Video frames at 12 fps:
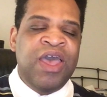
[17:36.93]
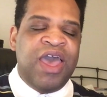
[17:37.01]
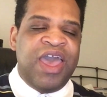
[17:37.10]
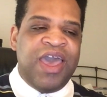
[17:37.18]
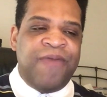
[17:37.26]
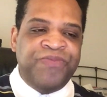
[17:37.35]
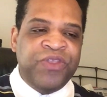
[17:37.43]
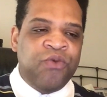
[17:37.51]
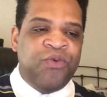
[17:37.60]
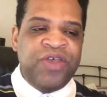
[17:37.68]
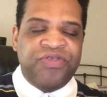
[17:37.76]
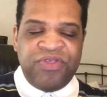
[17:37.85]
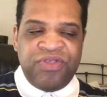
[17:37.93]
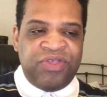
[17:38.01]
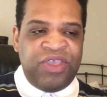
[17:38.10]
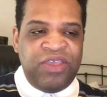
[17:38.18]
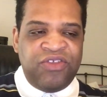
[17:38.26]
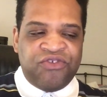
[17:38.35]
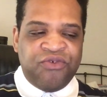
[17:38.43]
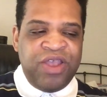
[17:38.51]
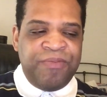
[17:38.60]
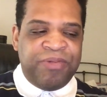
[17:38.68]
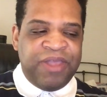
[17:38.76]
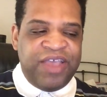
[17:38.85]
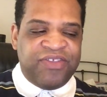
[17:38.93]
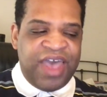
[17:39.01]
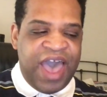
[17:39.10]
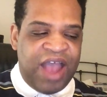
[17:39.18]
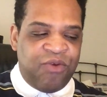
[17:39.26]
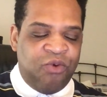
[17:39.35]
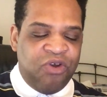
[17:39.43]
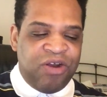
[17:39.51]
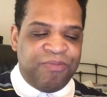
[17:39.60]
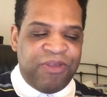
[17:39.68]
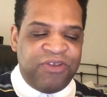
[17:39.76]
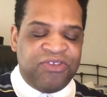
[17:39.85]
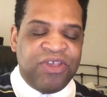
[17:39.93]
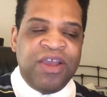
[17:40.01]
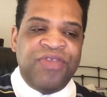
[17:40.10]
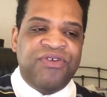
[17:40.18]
And with the screenplays at Warner Brothers,